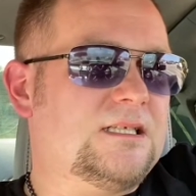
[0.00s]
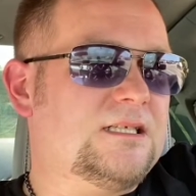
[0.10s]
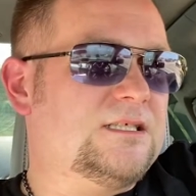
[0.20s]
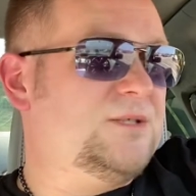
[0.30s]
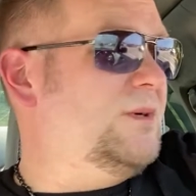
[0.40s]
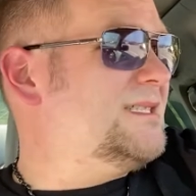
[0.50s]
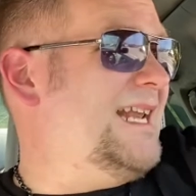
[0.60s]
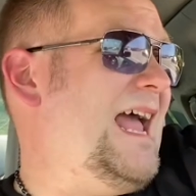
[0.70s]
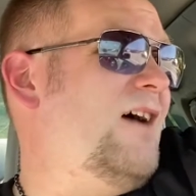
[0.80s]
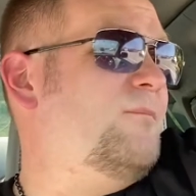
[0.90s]
she wasn't
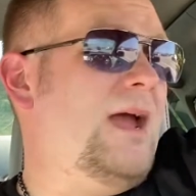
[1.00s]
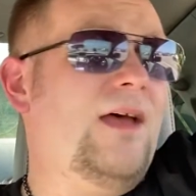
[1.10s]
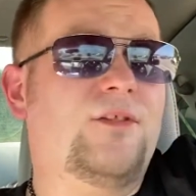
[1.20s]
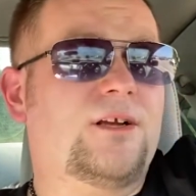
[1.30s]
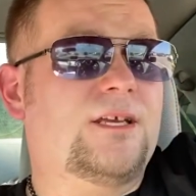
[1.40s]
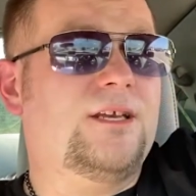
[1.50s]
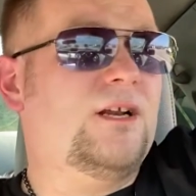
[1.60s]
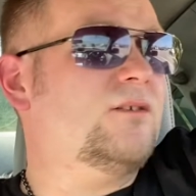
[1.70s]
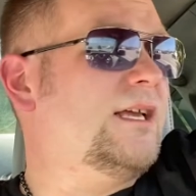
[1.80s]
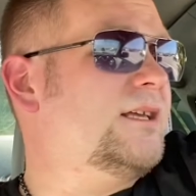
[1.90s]
half bad looking, you
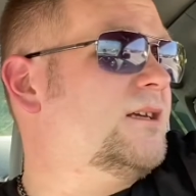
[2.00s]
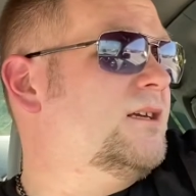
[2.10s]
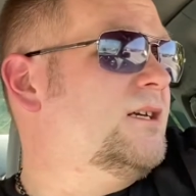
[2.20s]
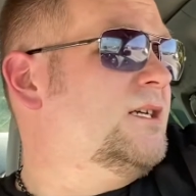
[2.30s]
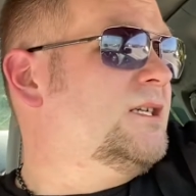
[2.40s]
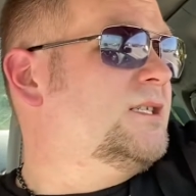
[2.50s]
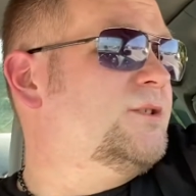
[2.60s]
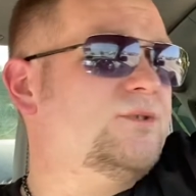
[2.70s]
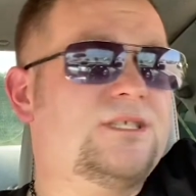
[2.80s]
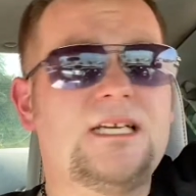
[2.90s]
know, like, she
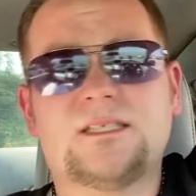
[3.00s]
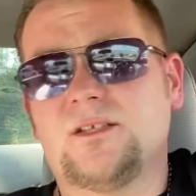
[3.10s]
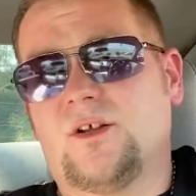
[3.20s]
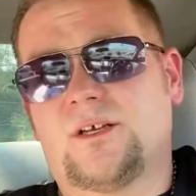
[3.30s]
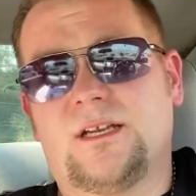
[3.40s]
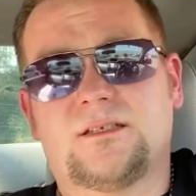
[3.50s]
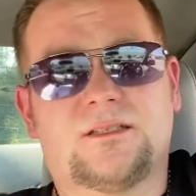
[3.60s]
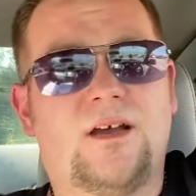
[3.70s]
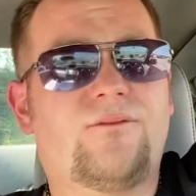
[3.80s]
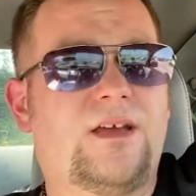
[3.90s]
was decent looking and stuff.